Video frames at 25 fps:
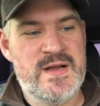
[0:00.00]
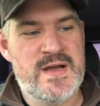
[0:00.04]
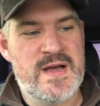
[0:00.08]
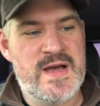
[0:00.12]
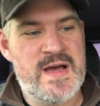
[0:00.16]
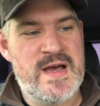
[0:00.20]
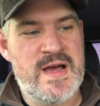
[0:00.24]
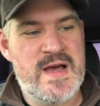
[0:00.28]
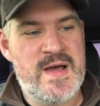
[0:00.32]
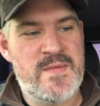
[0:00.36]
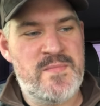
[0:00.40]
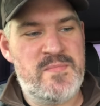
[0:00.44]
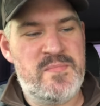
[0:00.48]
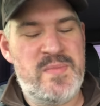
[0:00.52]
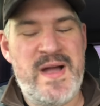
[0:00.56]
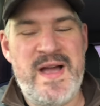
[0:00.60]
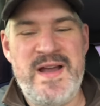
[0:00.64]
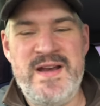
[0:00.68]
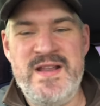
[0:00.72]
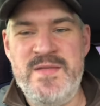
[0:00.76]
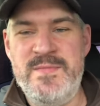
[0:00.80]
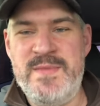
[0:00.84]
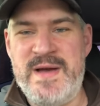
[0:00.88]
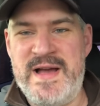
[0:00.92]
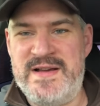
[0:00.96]

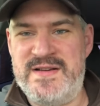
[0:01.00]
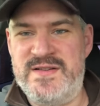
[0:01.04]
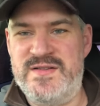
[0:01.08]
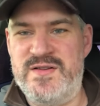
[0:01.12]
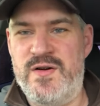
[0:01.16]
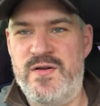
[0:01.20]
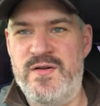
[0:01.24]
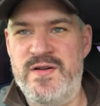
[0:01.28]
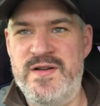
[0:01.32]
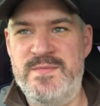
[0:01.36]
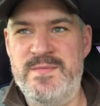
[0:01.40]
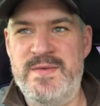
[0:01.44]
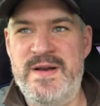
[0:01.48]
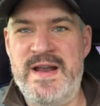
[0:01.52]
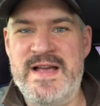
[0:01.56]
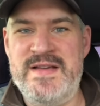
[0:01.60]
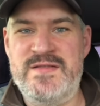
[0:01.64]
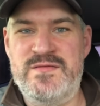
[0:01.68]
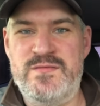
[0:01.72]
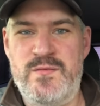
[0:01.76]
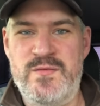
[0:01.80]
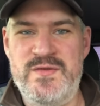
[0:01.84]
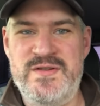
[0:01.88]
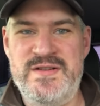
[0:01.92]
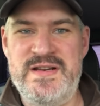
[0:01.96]
Pain in the backside. My
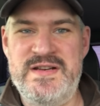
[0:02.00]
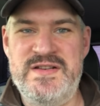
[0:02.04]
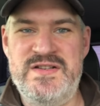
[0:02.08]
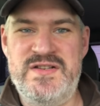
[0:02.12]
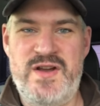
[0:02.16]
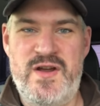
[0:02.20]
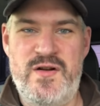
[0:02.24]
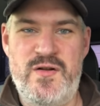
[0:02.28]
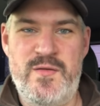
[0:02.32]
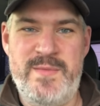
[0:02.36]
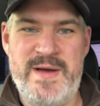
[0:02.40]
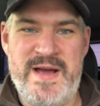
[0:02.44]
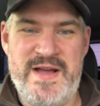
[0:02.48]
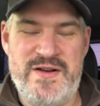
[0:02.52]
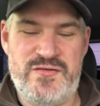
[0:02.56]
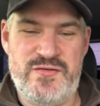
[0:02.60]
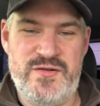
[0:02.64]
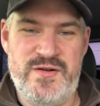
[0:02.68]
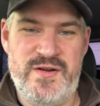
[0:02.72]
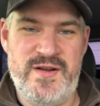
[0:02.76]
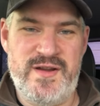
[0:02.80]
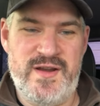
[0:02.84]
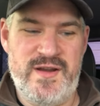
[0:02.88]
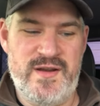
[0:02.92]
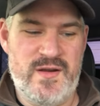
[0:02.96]
last one was an internal
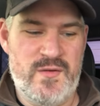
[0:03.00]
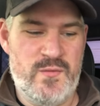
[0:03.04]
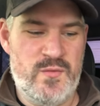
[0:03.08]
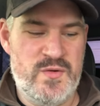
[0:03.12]
battery,